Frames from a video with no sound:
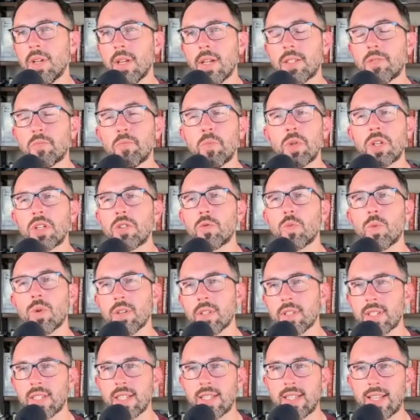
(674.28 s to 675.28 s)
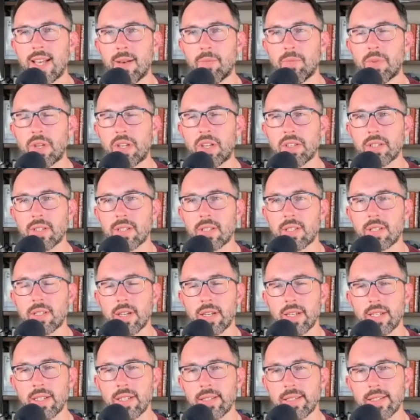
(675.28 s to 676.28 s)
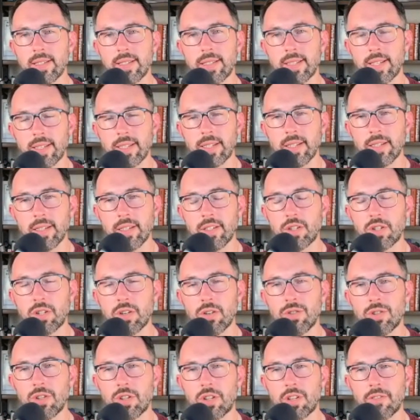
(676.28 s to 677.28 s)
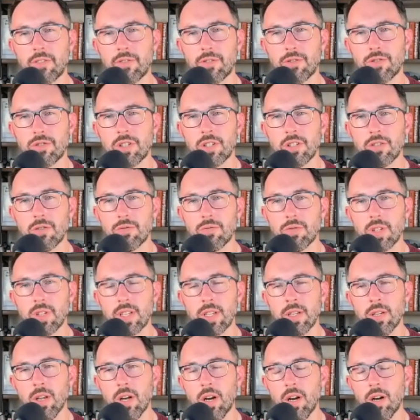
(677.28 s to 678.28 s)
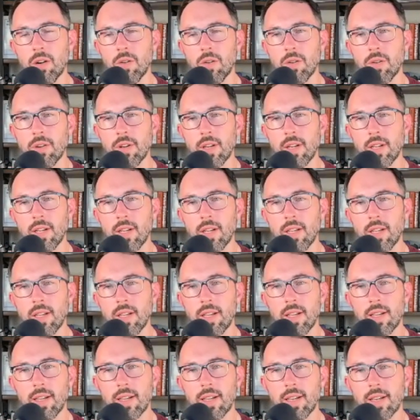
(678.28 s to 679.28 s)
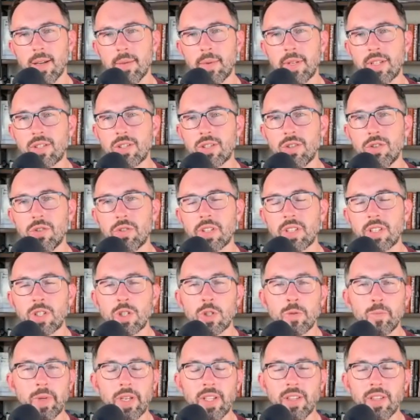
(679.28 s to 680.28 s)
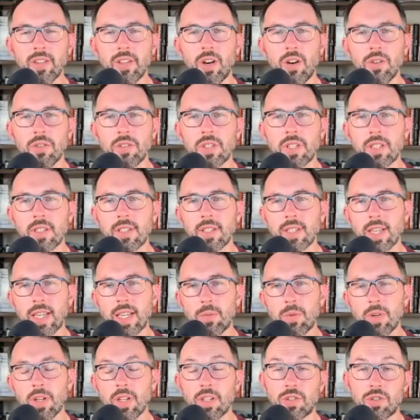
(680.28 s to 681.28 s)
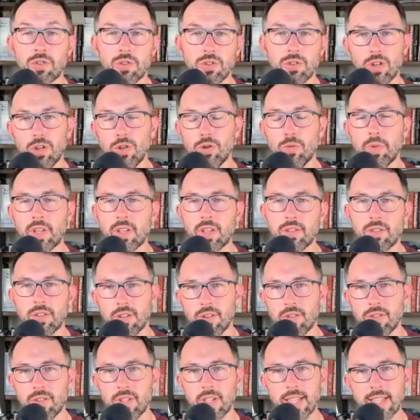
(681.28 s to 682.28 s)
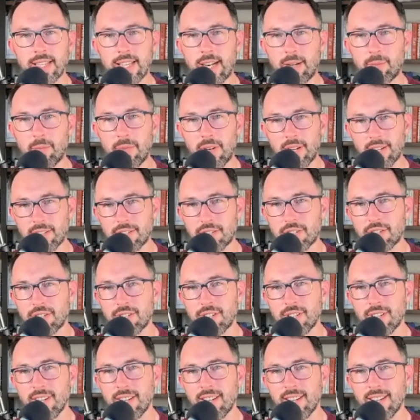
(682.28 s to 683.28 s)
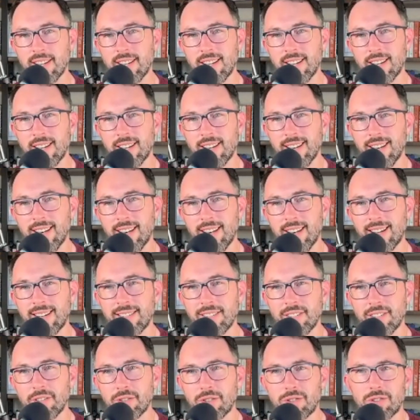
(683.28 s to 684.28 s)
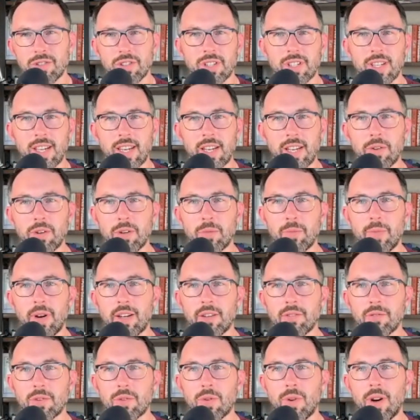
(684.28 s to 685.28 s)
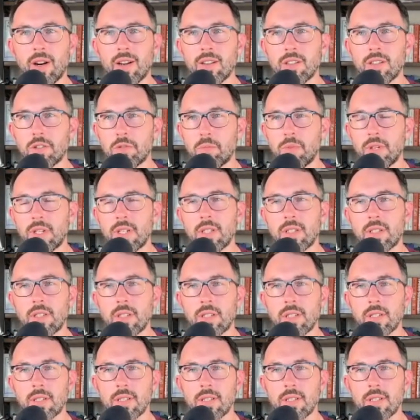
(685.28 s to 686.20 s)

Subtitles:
But it's worse than that, because the studies consistently show the conversion is really low. I mean, so you can spin those and say, well, it's low because you don't need that much and you're just getting what your body requires, but it's